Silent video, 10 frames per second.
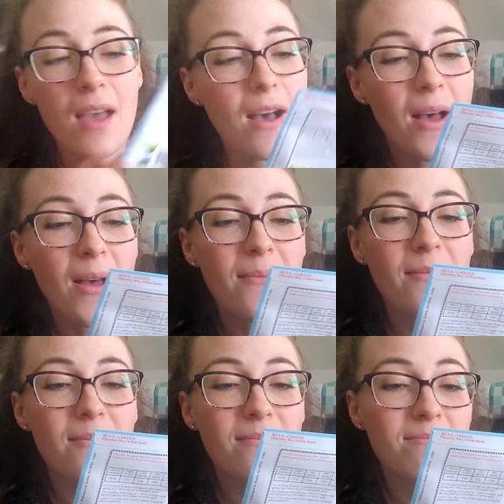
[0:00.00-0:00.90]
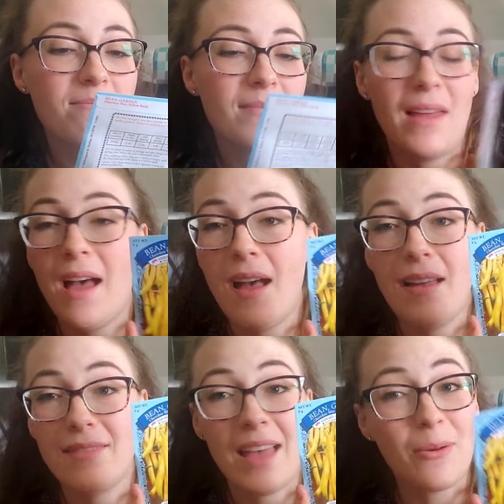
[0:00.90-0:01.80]

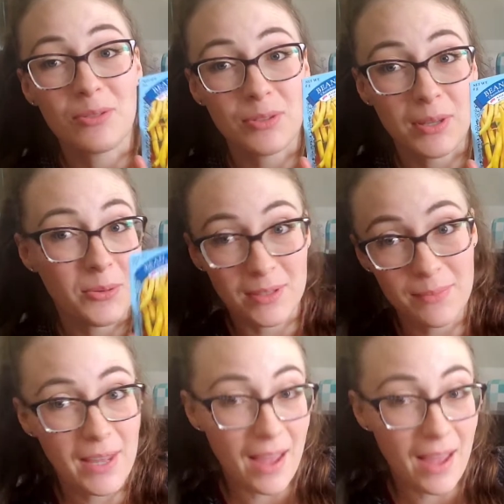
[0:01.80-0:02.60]
That was really cool to me.